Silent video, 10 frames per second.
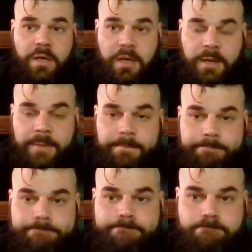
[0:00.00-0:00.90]

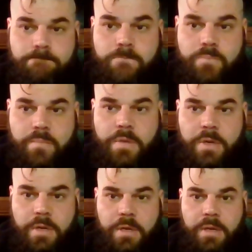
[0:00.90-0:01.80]
I'm
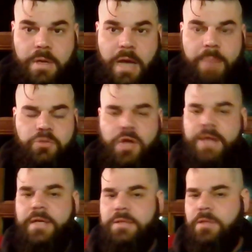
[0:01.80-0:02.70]

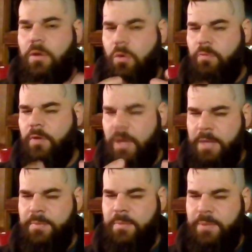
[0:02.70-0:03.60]
trying not to
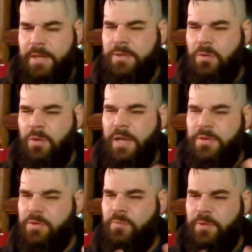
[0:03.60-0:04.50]
overhype it, but I don't know how
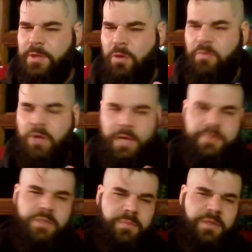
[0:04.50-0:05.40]
you can really overhype
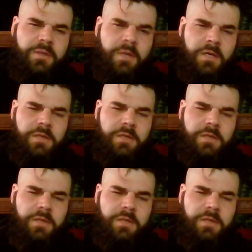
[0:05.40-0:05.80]
something